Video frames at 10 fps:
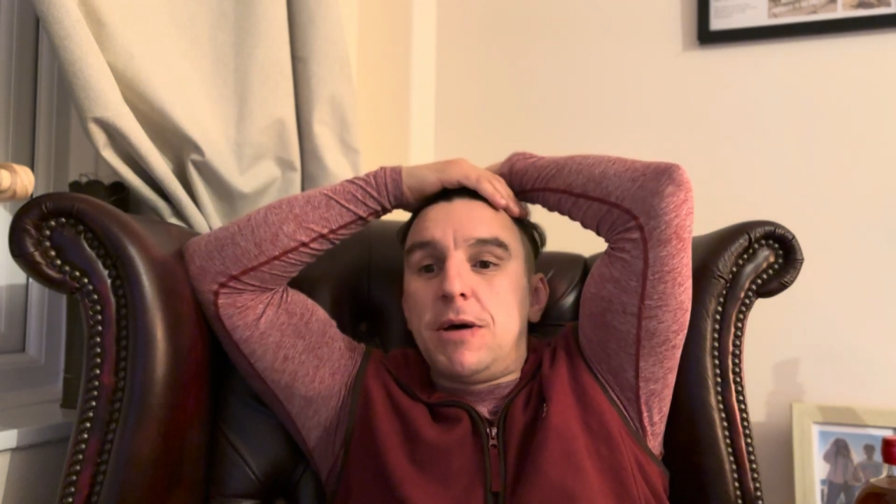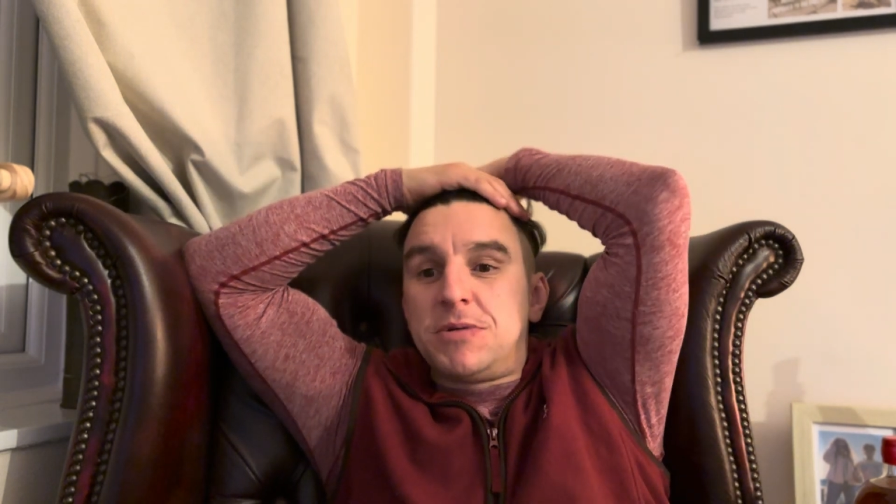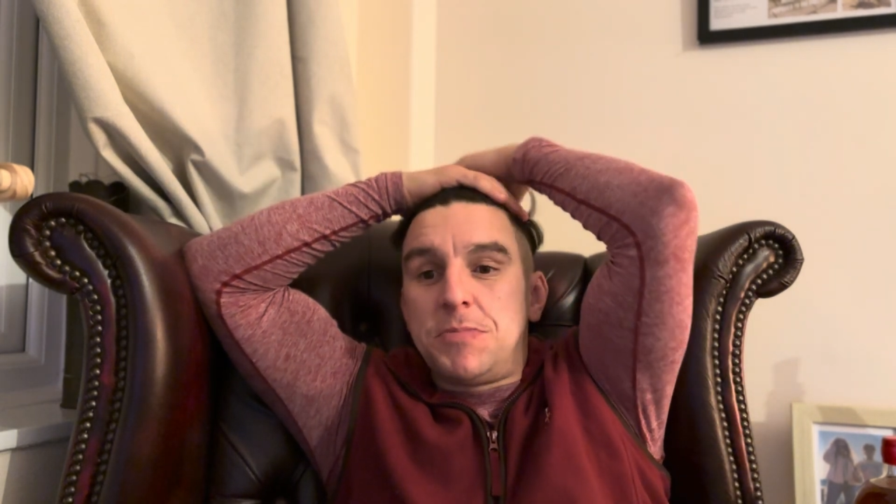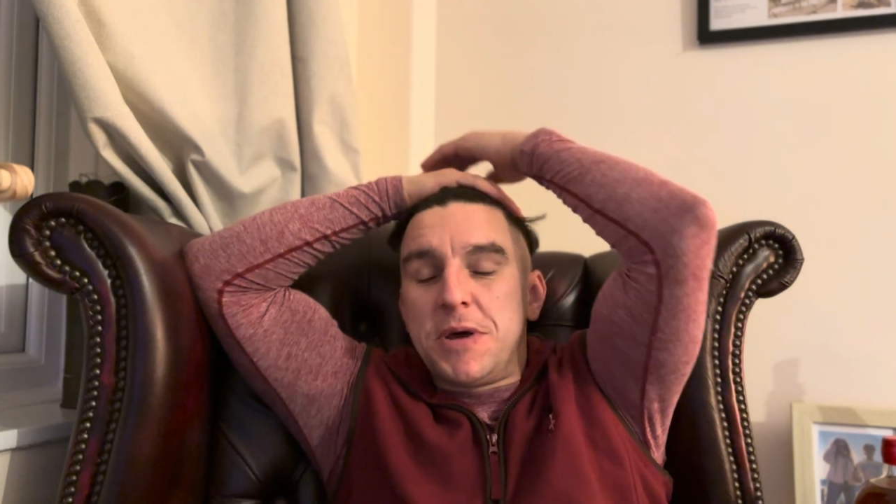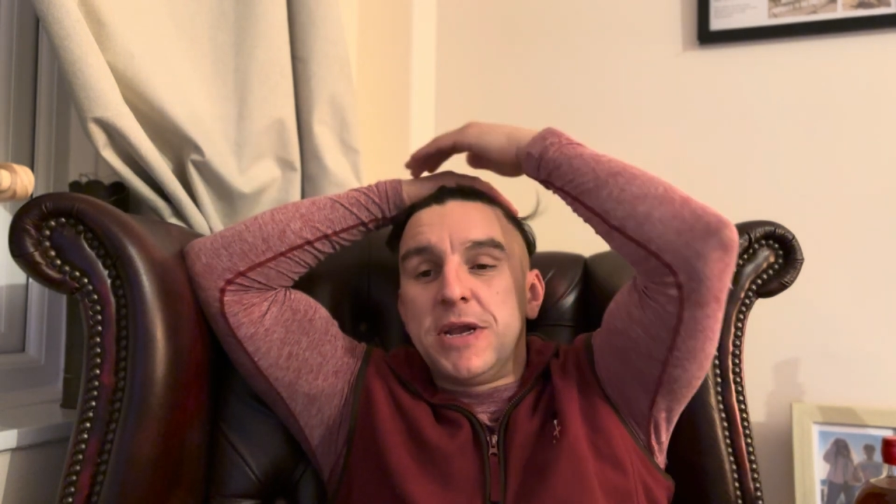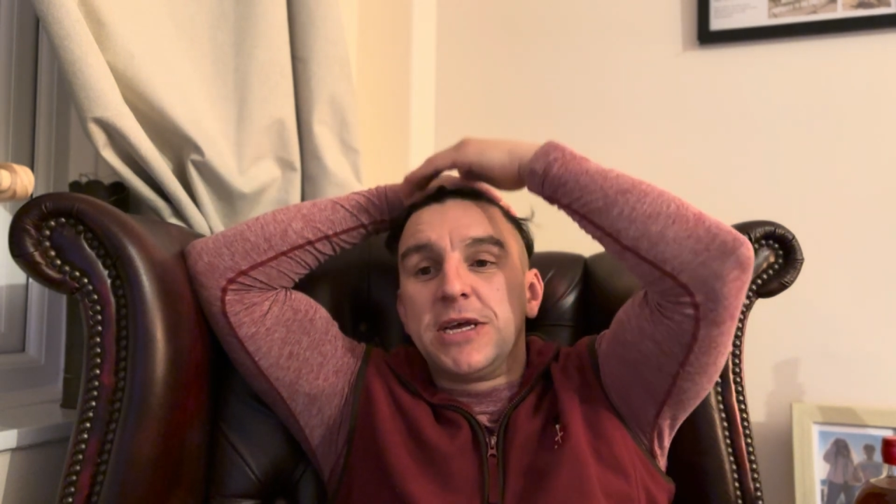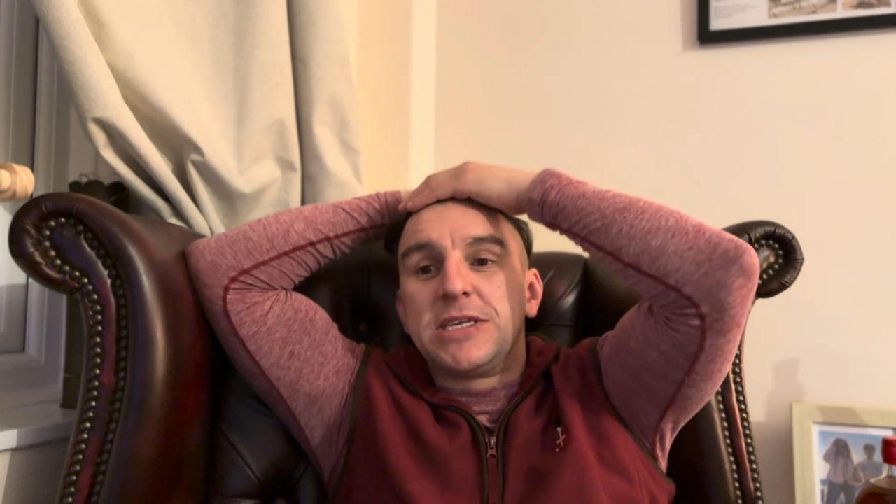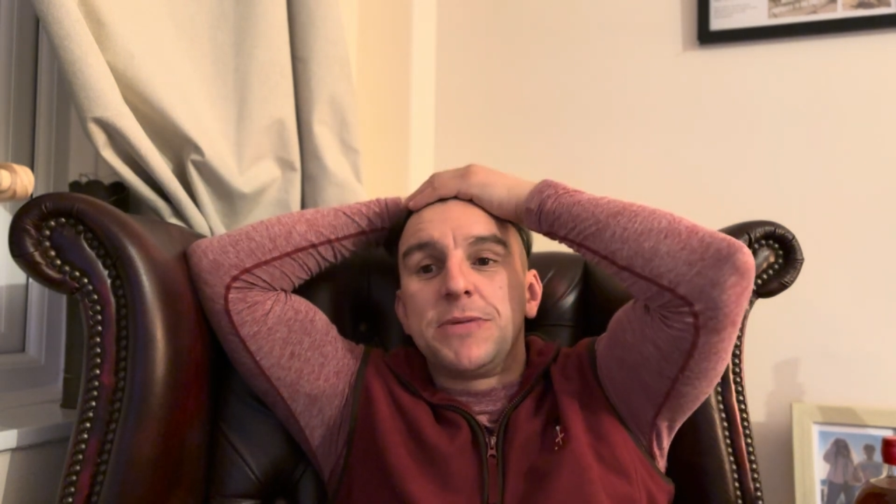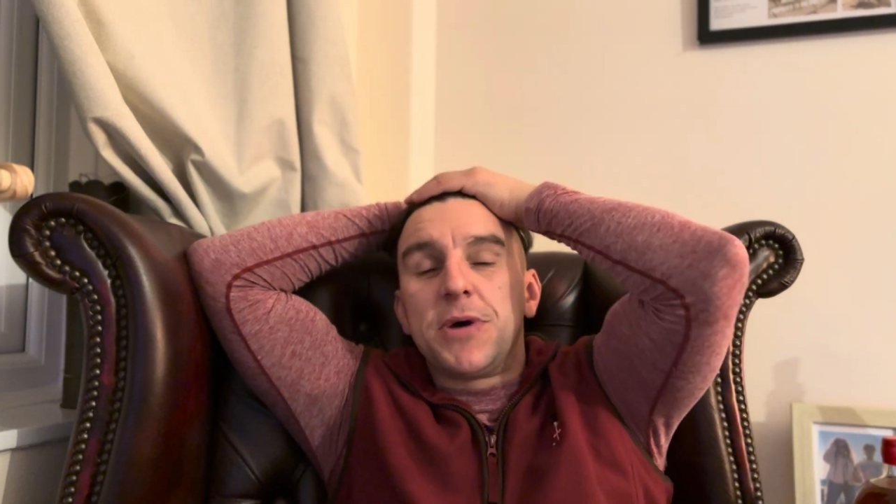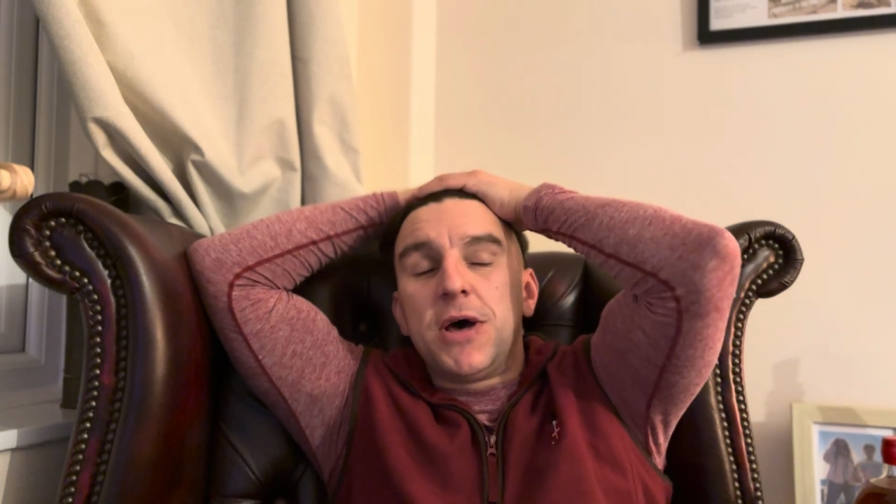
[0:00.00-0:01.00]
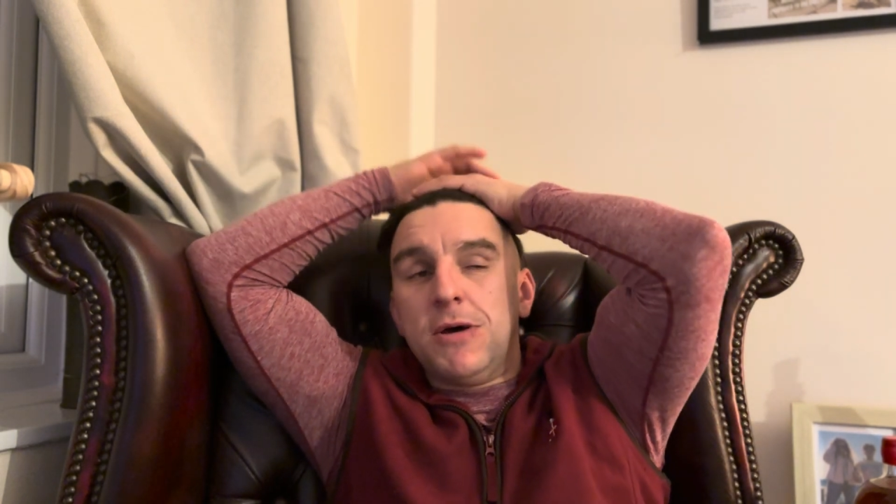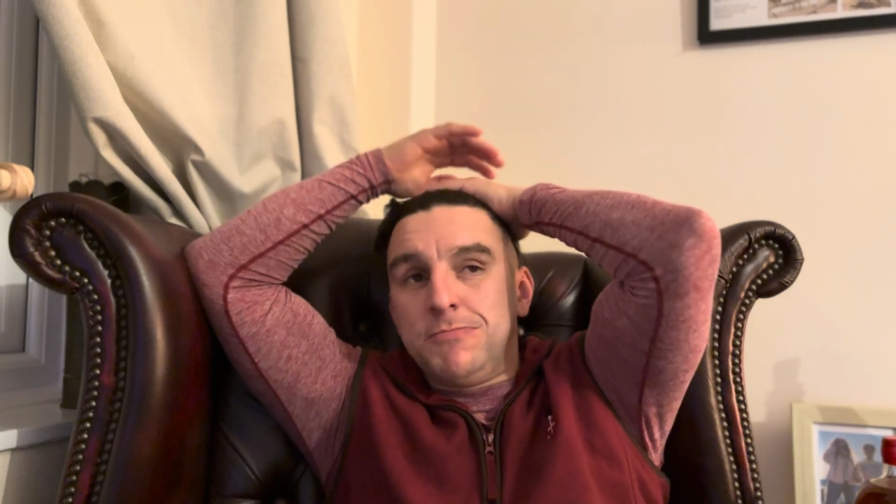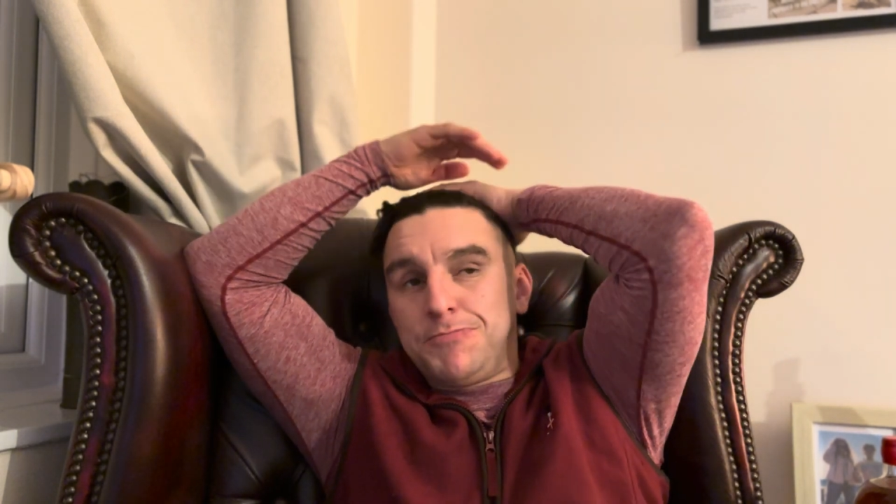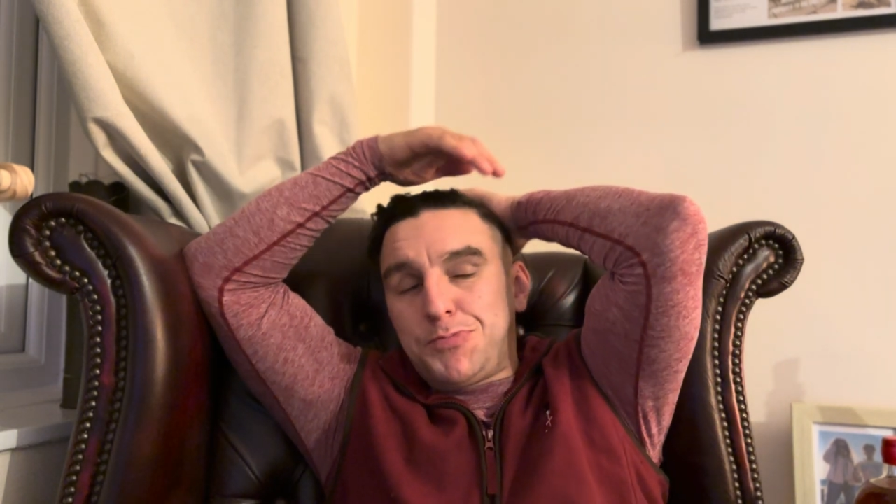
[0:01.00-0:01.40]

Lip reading: up to be an exhibitor